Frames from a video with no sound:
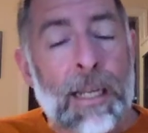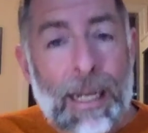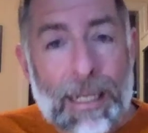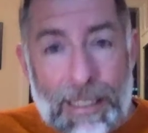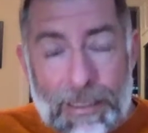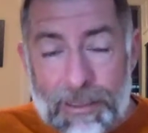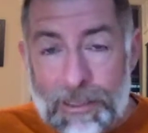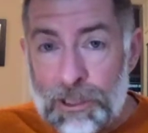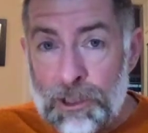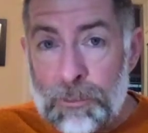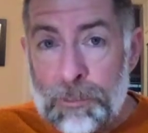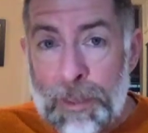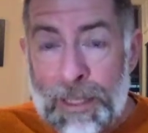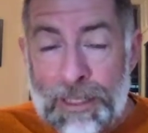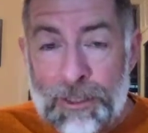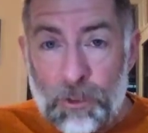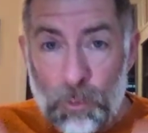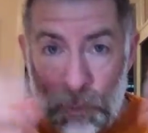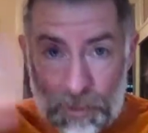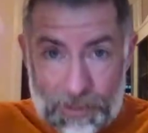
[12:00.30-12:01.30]
and it's this
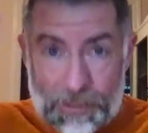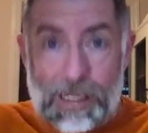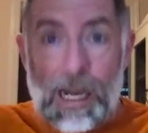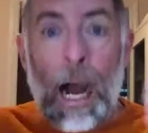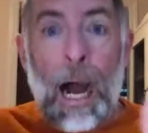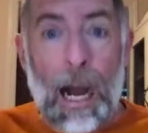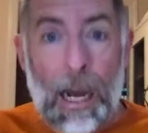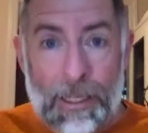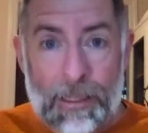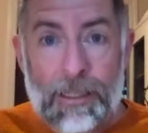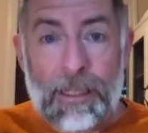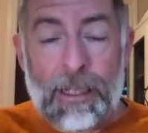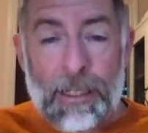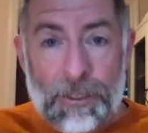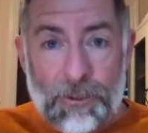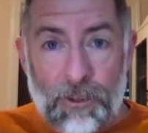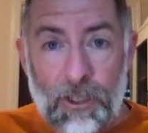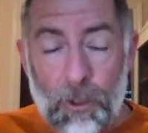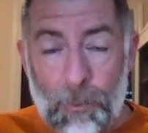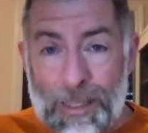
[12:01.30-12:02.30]
peace with God,
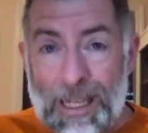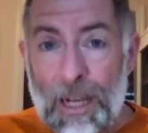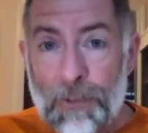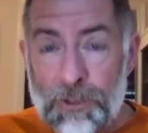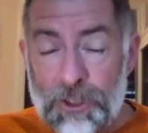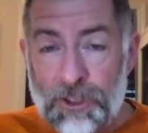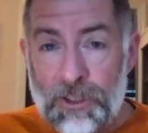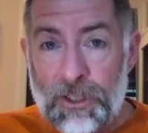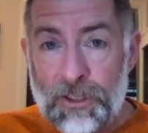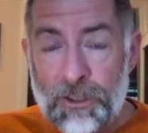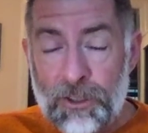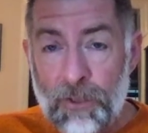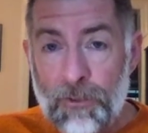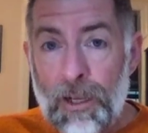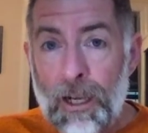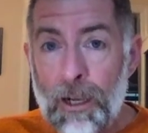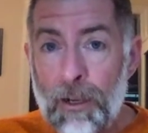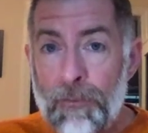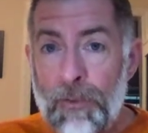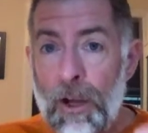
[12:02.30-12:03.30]
so that we have a sense
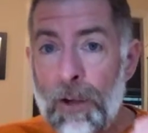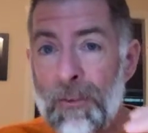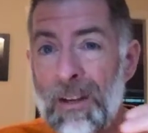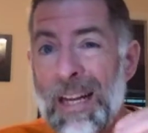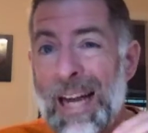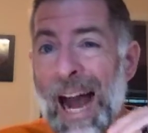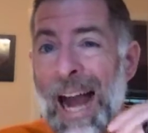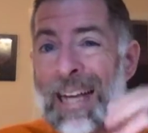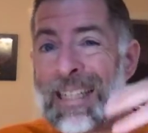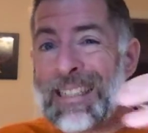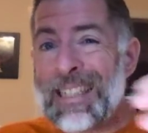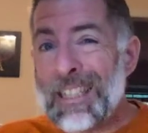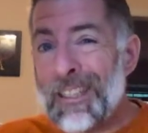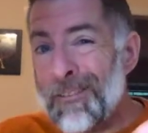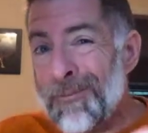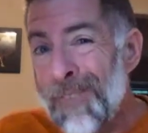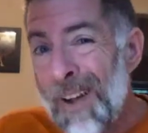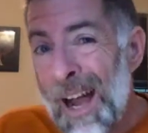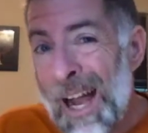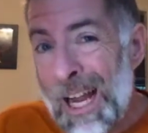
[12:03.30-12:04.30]
of
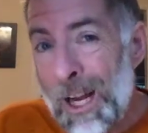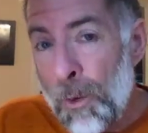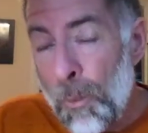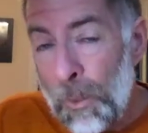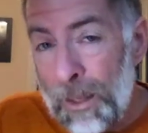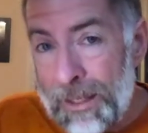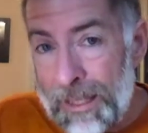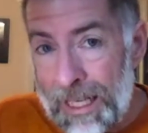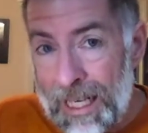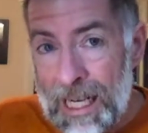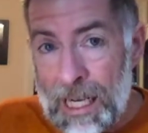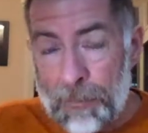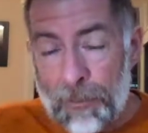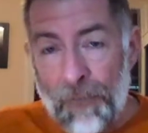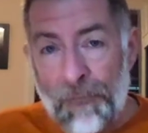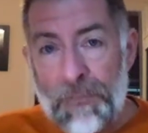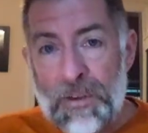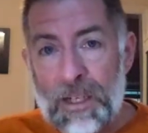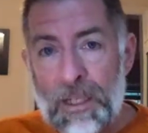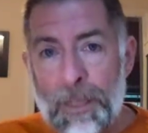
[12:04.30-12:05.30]
identifying with him,
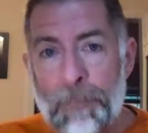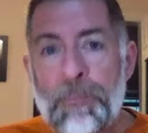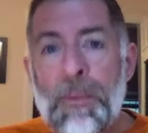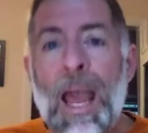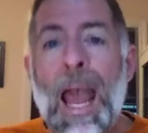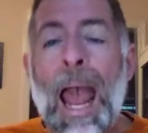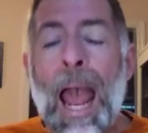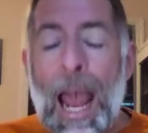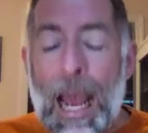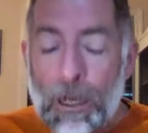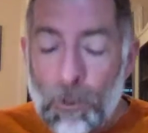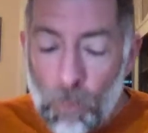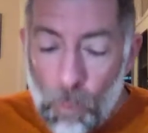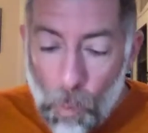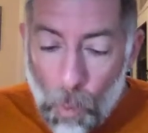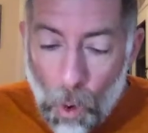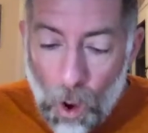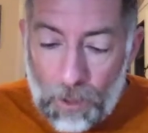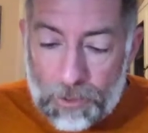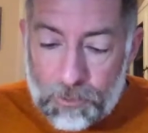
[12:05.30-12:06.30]
of feeling at
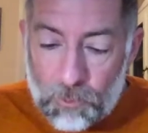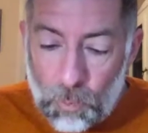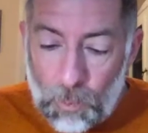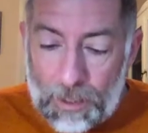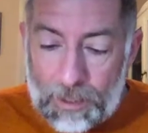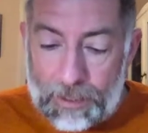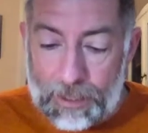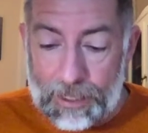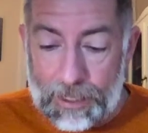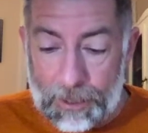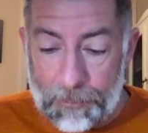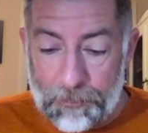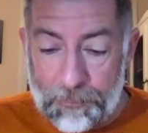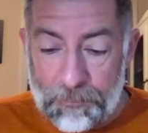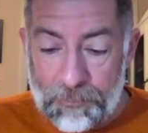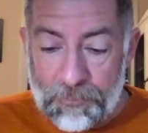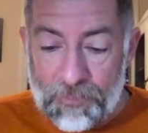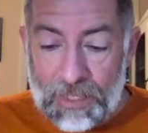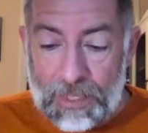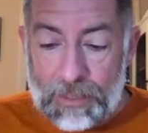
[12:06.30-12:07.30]
one with him.
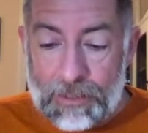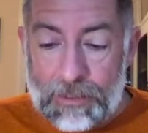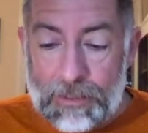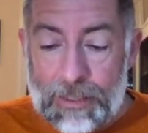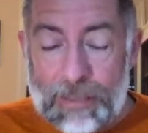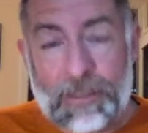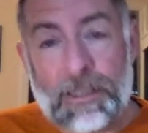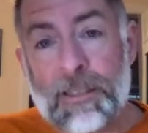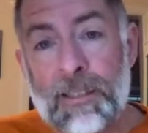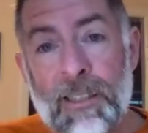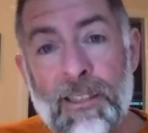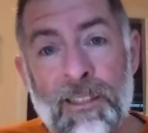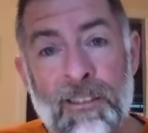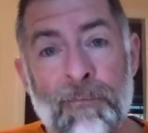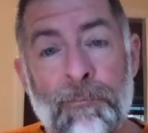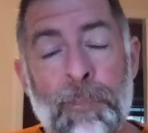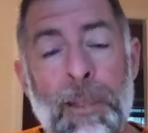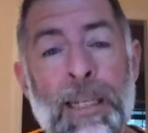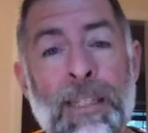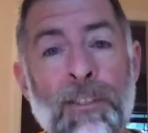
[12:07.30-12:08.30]
It's a sense
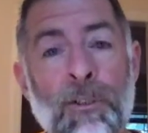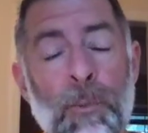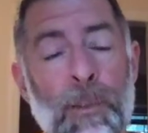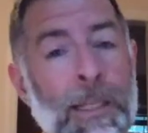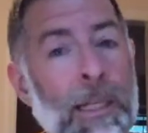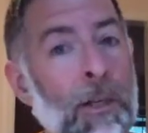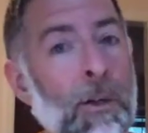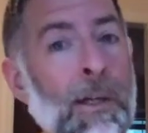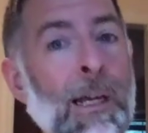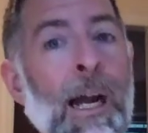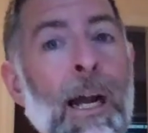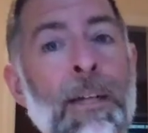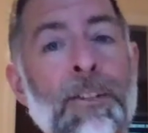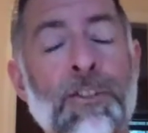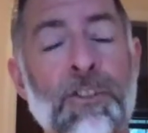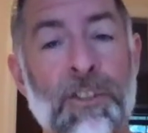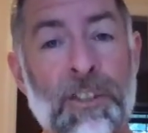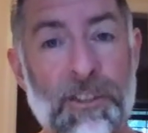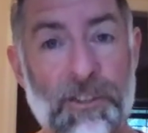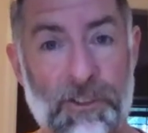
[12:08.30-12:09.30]
of peace within our
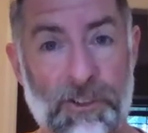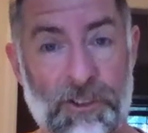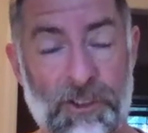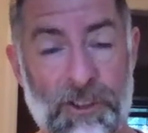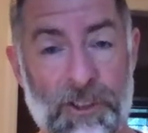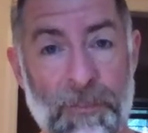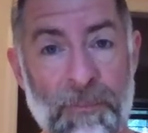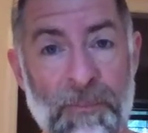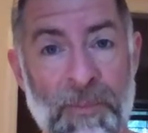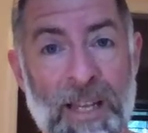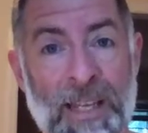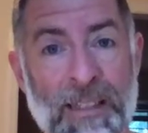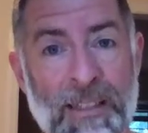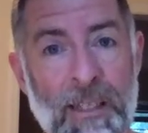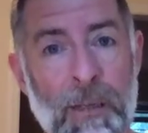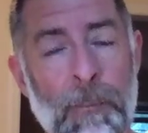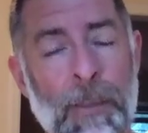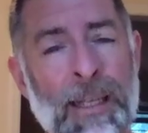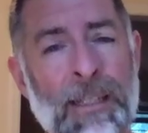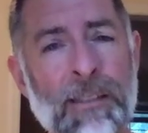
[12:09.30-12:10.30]
conscience,
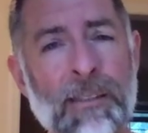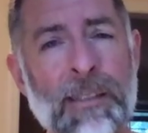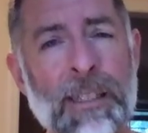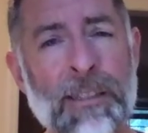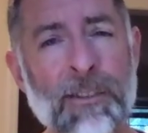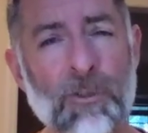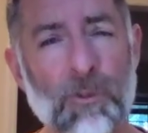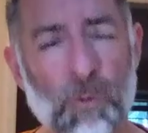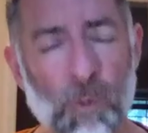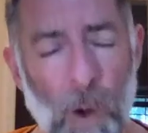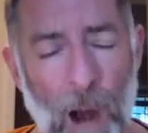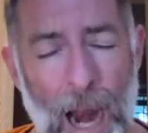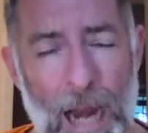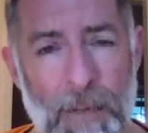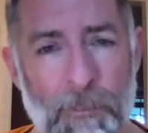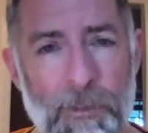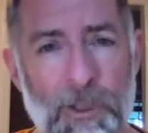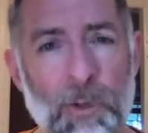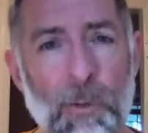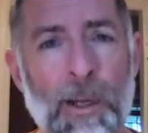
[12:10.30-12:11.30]
that it makes things
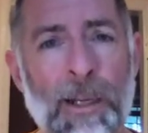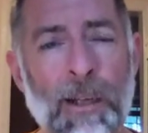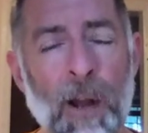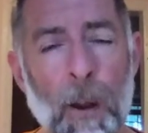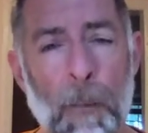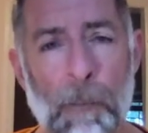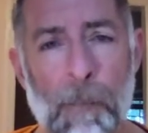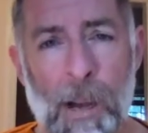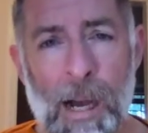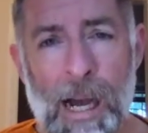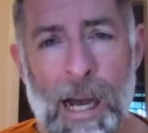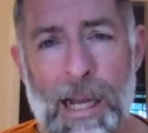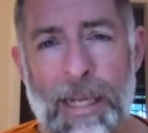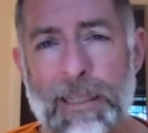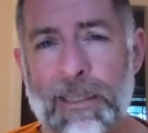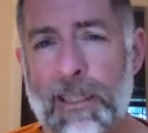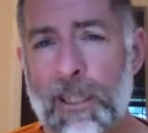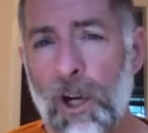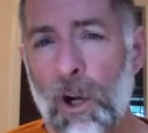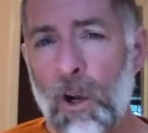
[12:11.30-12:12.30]
right between our
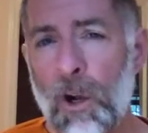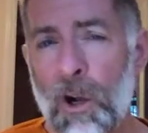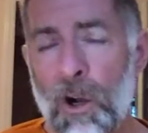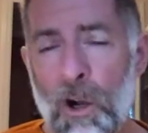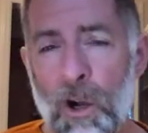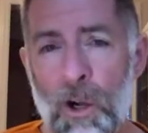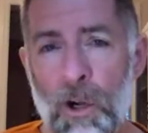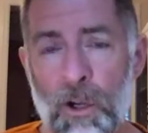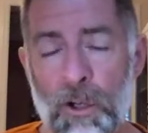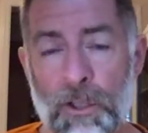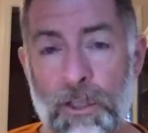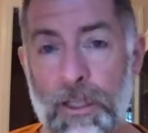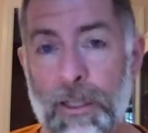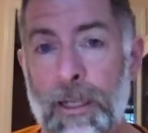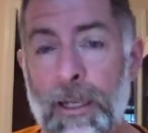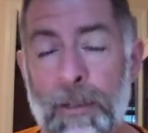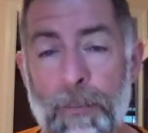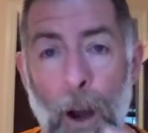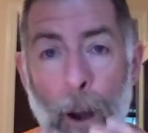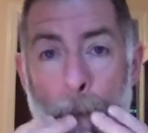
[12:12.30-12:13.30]
mind and our heart,
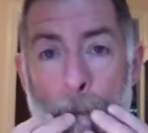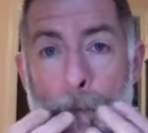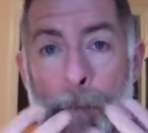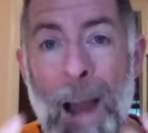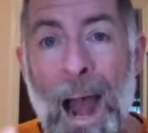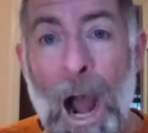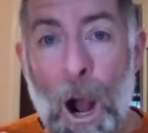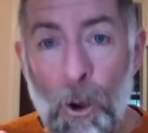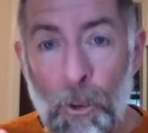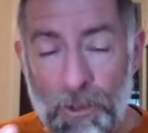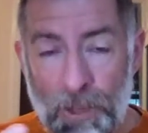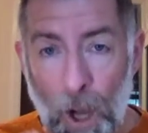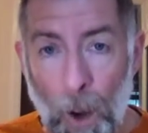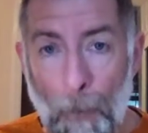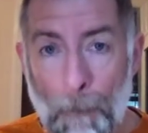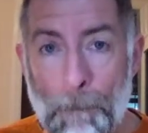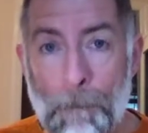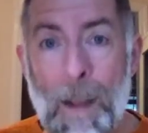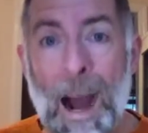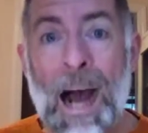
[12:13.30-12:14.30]
our mouth,
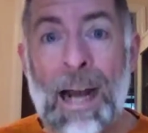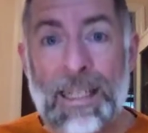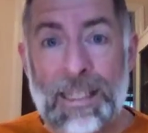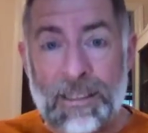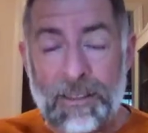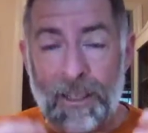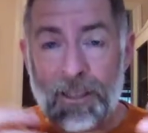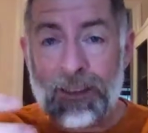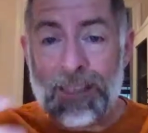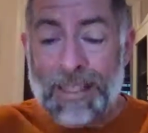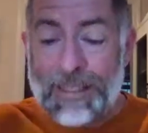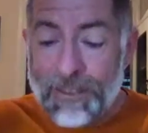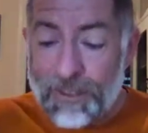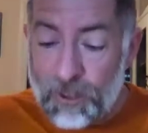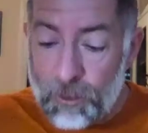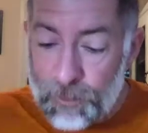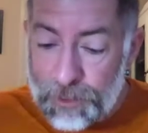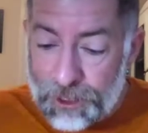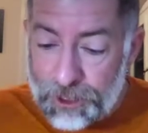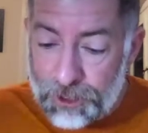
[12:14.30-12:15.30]
our body, the things
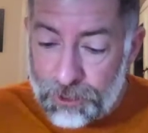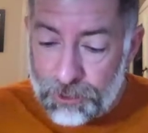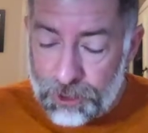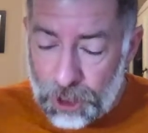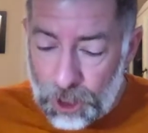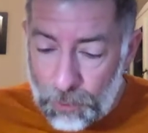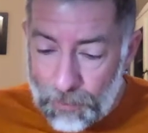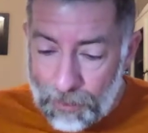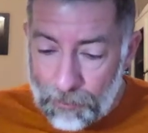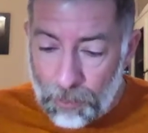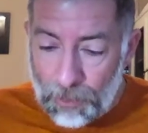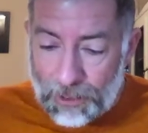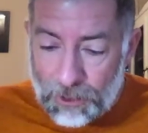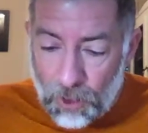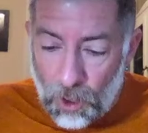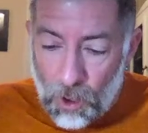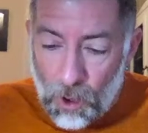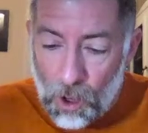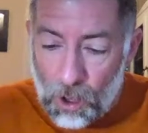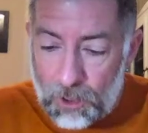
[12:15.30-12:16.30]
that we choose to do. He brings
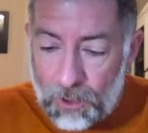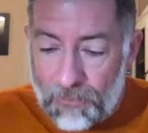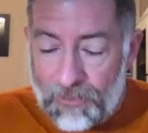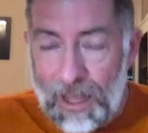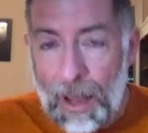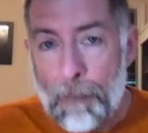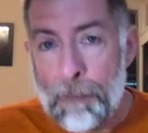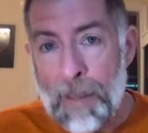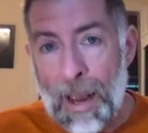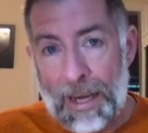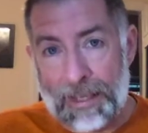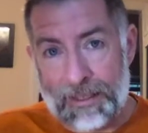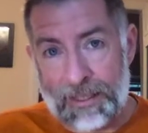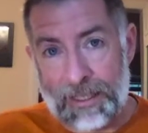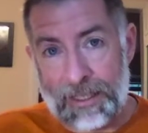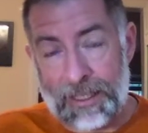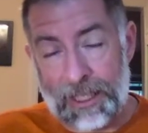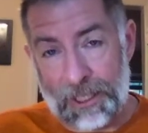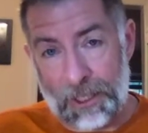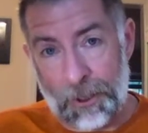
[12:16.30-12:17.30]
all of that back
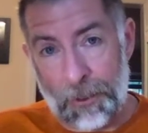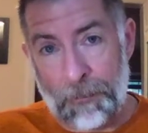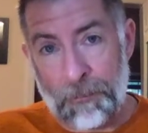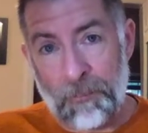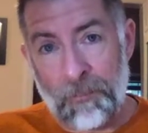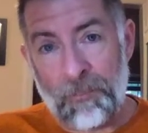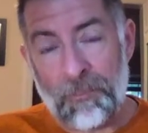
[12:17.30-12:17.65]
together.